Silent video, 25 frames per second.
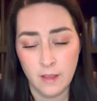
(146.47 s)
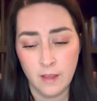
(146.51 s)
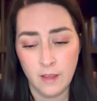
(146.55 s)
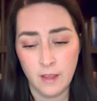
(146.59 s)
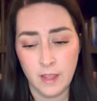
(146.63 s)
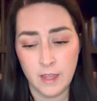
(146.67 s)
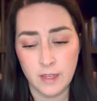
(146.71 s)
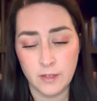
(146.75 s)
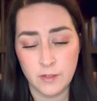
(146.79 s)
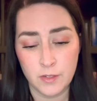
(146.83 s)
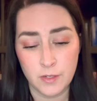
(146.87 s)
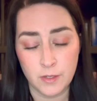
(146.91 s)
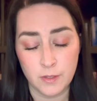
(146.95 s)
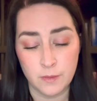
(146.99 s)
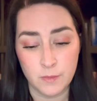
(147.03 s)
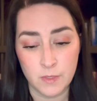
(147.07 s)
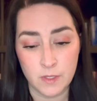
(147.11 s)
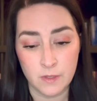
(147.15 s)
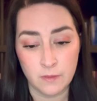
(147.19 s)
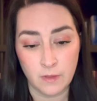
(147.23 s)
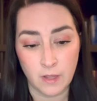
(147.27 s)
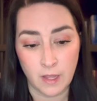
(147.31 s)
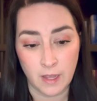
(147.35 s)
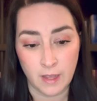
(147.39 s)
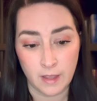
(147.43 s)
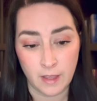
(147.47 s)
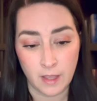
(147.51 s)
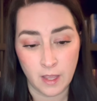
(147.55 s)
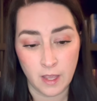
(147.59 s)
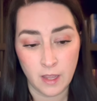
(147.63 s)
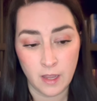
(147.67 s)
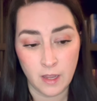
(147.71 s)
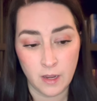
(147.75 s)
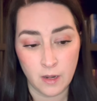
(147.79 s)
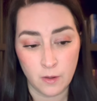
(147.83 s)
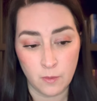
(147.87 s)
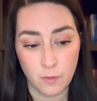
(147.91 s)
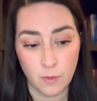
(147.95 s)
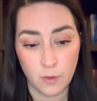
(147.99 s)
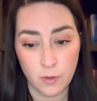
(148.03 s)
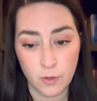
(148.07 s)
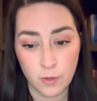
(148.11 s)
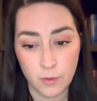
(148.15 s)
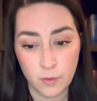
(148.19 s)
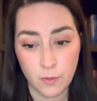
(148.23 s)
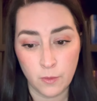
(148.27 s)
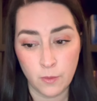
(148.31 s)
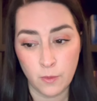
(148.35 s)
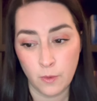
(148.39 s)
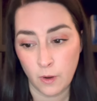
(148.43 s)
in terms of like, you know, well,
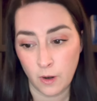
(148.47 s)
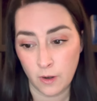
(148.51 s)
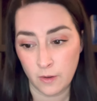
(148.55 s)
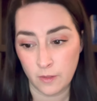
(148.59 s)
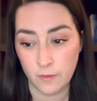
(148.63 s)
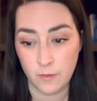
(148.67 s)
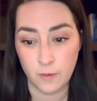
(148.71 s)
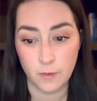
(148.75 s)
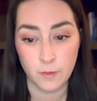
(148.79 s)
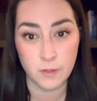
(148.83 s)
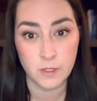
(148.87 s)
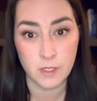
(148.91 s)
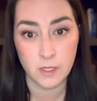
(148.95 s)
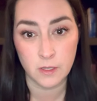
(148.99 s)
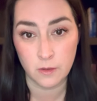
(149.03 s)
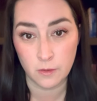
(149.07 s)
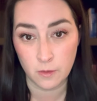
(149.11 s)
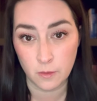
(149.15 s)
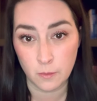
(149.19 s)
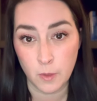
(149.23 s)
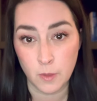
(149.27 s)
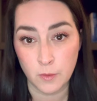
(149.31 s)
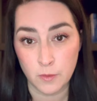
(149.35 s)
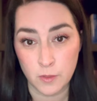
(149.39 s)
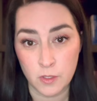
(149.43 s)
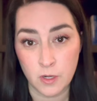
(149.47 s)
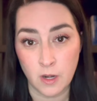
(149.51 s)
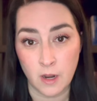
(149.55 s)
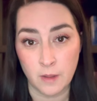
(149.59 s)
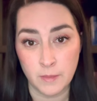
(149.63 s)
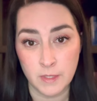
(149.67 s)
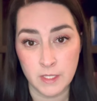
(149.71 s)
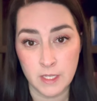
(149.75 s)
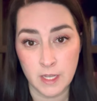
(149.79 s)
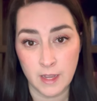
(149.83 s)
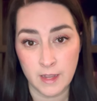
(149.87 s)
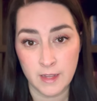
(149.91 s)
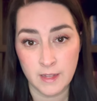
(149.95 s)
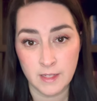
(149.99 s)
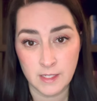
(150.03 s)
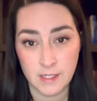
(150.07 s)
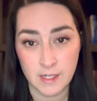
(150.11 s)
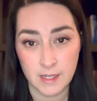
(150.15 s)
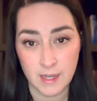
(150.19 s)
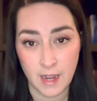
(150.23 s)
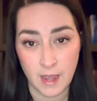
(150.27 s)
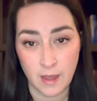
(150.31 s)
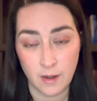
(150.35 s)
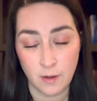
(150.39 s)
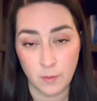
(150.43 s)
who are the folks that are the most traumatized
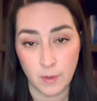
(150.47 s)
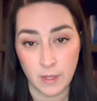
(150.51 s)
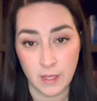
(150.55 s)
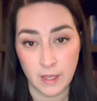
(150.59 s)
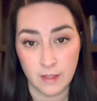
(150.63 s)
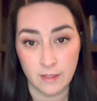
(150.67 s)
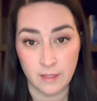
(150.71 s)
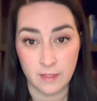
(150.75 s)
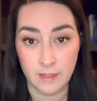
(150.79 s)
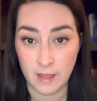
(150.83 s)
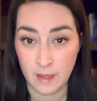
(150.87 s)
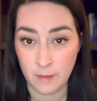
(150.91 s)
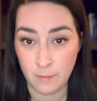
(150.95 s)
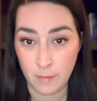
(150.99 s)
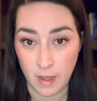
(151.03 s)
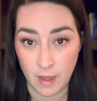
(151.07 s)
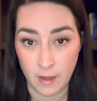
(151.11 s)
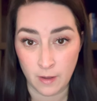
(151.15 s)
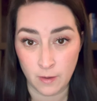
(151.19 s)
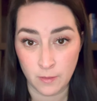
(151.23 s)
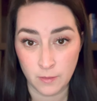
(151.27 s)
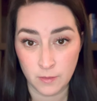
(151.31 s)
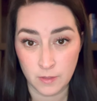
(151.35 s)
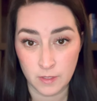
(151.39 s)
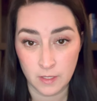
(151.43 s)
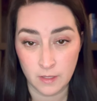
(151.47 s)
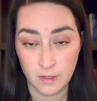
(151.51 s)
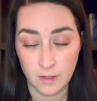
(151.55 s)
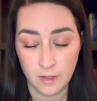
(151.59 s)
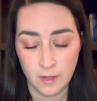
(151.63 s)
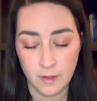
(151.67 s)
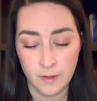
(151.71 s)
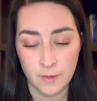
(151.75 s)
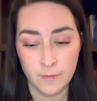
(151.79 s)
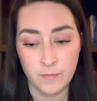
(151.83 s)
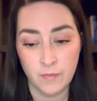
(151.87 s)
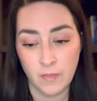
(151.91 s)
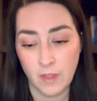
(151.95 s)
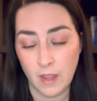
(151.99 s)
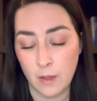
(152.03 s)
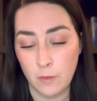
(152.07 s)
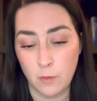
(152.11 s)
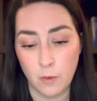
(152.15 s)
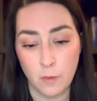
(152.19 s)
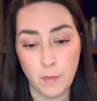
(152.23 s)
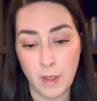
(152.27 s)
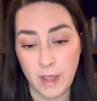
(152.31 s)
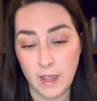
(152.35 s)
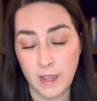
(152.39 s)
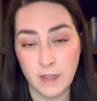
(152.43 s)
and how do we get them out? And
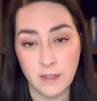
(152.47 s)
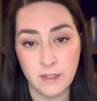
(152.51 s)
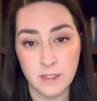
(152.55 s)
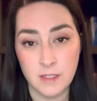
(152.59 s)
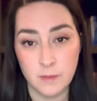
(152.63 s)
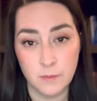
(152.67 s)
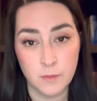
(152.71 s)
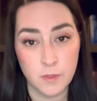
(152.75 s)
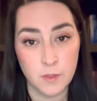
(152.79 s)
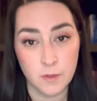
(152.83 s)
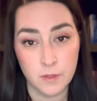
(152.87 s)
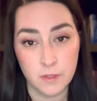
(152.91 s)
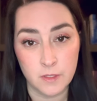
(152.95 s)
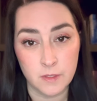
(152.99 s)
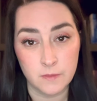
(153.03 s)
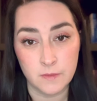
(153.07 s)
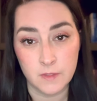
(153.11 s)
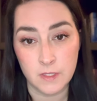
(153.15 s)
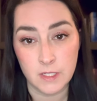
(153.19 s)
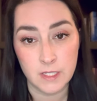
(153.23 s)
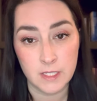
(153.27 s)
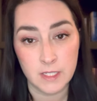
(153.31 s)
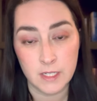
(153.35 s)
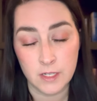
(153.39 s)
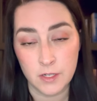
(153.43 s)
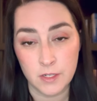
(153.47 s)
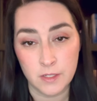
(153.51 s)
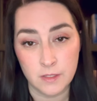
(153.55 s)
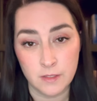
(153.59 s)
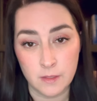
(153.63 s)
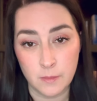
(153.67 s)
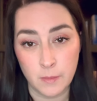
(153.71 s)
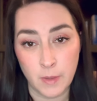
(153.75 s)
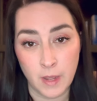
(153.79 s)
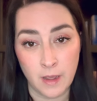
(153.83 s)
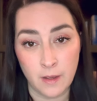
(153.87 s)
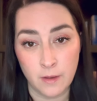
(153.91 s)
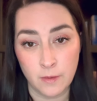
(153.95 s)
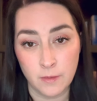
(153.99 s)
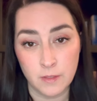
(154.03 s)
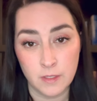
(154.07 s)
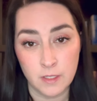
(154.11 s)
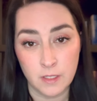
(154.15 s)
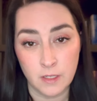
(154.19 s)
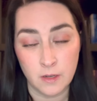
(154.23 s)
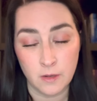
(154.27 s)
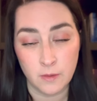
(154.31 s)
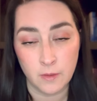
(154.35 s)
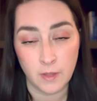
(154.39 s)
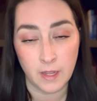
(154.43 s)
we're making some sorts of decisions about,
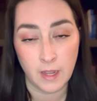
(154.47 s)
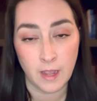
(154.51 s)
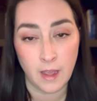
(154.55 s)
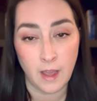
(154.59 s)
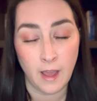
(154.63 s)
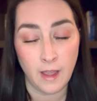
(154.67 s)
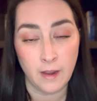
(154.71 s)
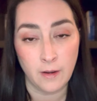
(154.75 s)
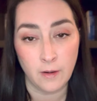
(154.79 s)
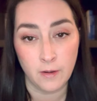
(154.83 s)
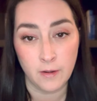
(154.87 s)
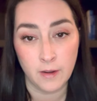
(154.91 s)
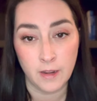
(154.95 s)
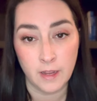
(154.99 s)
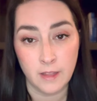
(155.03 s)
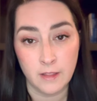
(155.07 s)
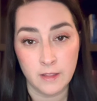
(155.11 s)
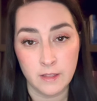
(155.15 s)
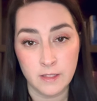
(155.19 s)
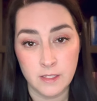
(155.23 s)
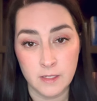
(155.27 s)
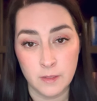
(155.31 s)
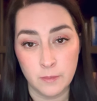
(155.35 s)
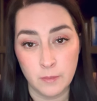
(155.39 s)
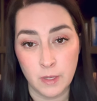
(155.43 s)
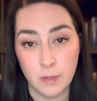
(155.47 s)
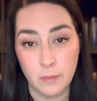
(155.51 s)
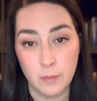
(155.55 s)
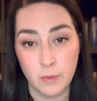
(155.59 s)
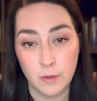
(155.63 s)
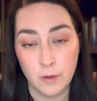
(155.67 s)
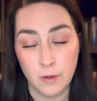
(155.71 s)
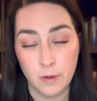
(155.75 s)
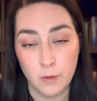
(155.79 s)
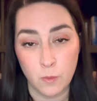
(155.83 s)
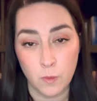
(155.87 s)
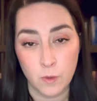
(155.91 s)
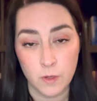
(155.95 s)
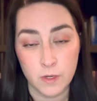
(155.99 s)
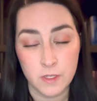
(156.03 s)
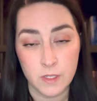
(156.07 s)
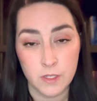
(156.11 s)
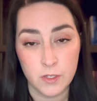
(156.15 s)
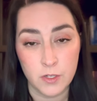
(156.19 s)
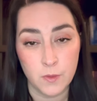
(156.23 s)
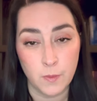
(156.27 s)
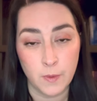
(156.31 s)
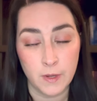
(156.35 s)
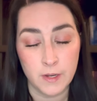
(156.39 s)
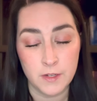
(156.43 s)
you know, like a hierarchy that some people are in a worse
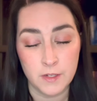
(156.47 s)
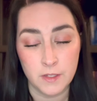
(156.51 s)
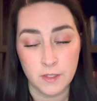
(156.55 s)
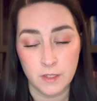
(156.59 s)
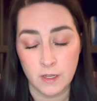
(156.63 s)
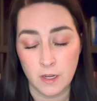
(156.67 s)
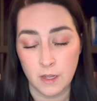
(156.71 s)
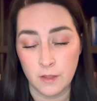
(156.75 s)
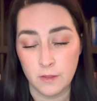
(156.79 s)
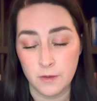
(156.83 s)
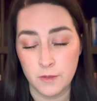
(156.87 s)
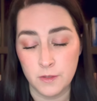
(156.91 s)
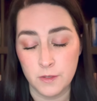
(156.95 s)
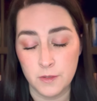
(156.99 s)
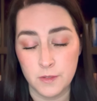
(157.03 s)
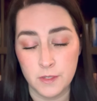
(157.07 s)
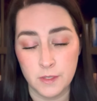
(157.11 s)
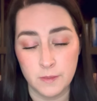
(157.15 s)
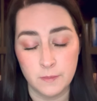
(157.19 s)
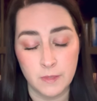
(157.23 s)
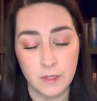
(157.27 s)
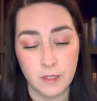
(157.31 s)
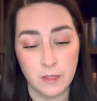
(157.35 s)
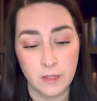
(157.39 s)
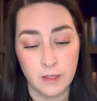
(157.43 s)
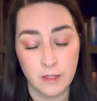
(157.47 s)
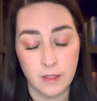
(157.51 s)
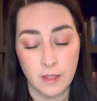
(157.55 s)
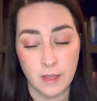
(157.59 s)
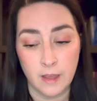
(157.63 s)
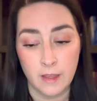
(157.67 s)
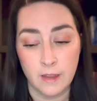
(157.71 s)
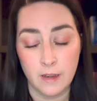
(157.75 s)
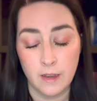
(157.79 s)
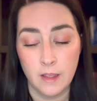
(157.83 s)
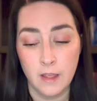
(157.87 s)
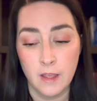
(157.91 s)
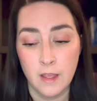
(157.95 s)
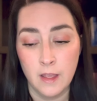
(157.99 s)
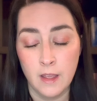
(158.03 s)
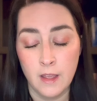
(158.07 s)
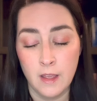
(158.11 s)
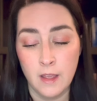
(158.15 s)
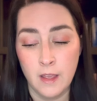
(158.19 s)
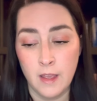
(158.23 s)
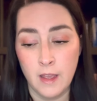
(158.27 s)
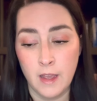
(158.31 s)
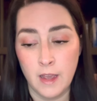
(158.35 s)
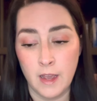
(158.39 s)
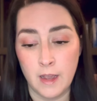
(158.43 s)
situation than others or something like that.
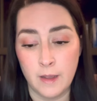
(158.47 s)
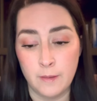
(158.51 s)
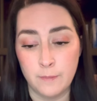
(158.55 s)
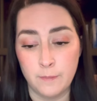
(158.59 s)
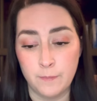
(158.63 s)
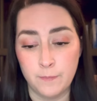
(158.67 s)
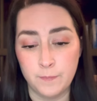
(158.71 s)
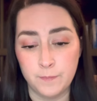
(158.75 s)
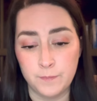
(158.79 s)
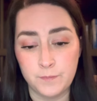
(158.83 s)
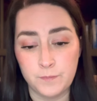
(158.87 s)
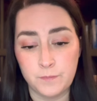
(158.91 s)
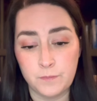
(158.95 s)
Um,